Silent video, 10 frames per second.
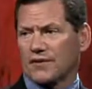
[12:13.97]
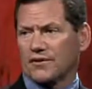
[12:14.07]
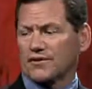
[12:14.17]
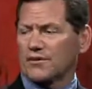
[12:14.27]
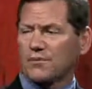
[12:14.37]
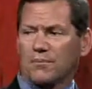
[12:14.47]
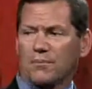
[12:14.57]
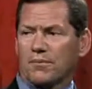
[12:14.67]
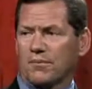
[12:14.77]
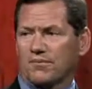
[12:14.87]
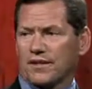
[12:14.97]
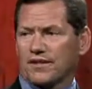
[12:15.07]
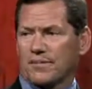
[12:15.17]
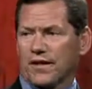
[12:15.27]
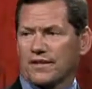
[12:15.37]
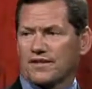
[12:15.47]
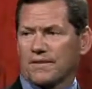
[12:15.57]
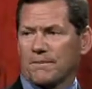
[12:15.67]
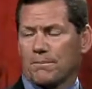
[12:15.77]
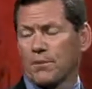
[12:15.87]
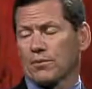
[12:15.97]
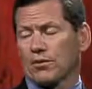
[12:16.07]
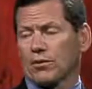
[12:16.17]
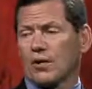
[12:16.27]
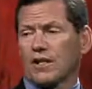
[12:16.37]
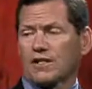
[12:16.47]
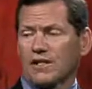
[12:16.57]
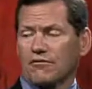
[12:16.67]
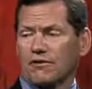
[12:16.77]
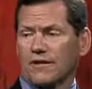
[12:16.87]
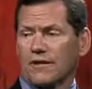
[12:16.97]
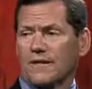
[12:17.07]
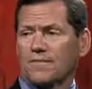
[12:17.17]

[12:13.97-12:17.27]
And those are the people who are victimized and people who literally